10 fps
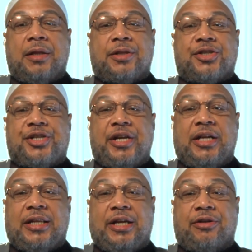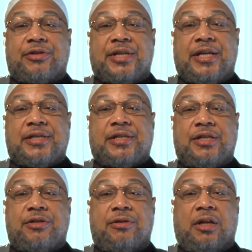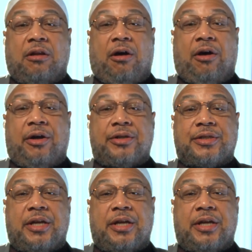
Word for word: The Shia leaders instituted laws